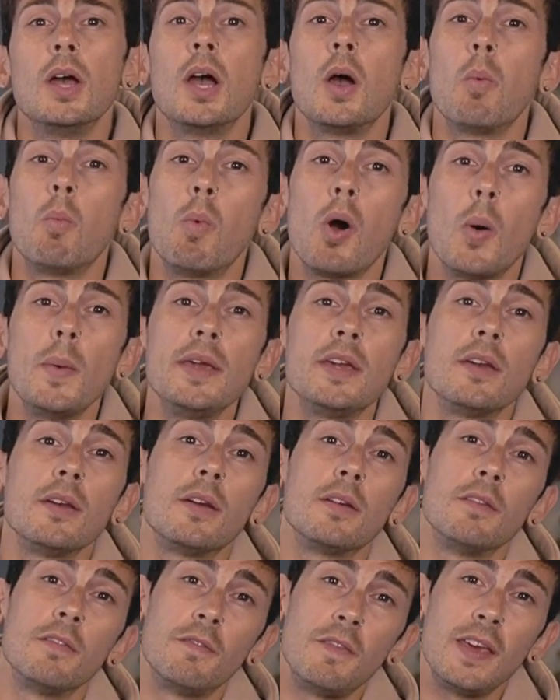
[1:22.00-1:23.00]
While we could
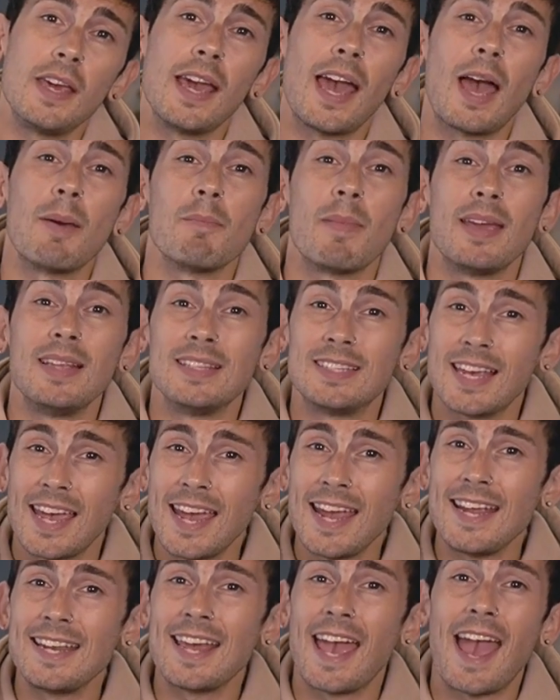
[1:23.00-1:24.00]
configure and
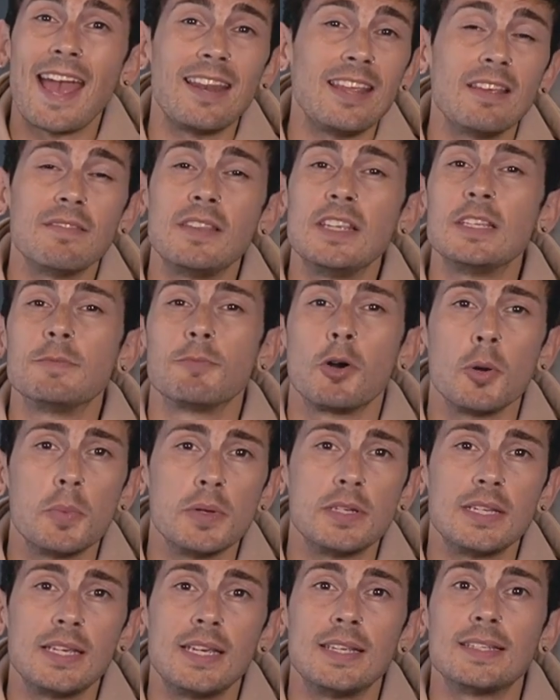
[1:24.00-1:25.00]
maintain any of these
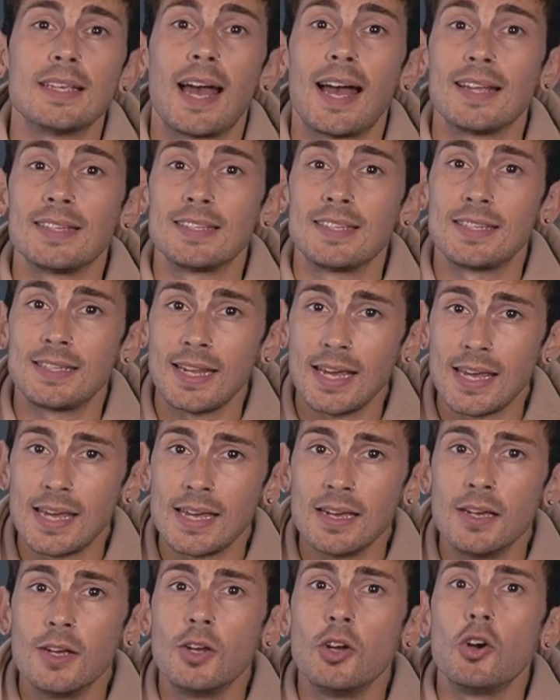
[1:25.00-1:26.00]
properties as state